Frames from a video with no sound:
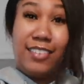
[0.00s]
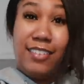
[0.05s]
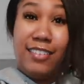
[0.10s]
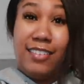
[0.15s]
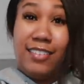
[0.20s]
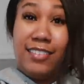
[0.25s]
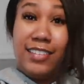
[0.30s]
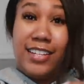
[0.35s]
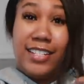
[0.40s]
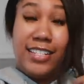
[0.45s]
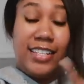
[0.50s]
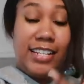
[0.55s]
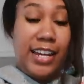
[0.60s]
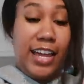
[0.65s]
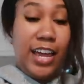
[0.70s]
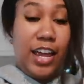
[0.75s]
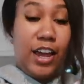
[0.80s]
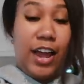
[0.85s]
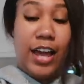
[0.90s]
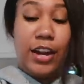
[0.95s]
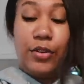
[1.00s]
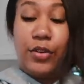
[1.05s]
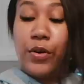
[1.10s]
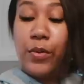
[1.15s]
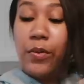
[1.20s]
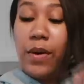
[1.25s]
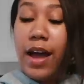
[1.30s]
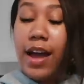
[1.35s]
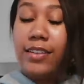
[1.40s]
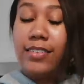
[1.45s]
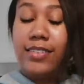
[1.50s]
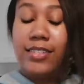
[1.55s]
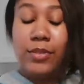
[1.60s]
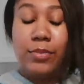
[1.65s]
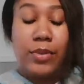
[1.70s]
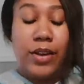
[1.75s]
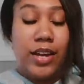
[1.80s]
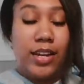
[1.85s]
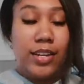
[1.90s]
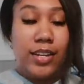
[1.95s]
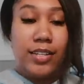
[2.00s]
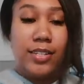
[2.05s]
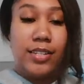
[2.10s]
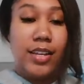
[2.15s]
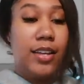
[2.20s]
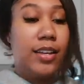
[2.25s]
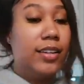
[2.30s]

Girl, it's in the hair. I don't know why I just sprayed this,